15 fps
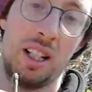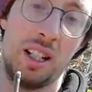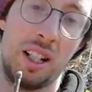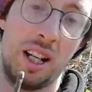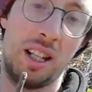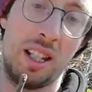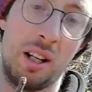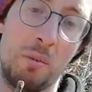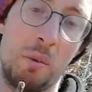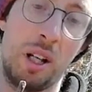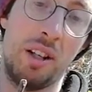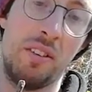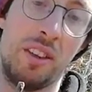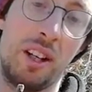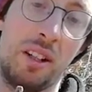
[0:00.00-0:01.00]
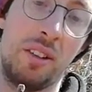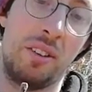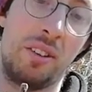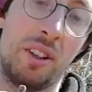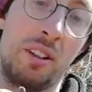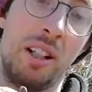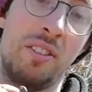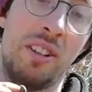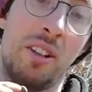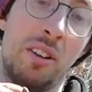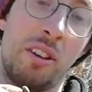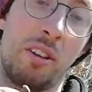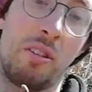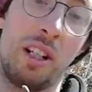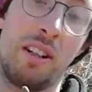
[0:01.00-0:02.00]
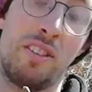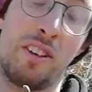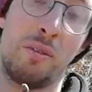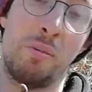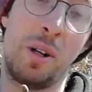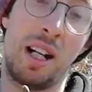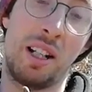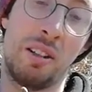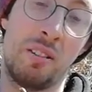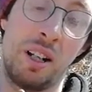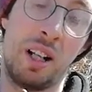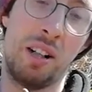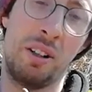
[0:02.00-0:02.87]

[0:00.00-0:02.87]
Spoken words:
and then one of those, or even all 3 of them might grow.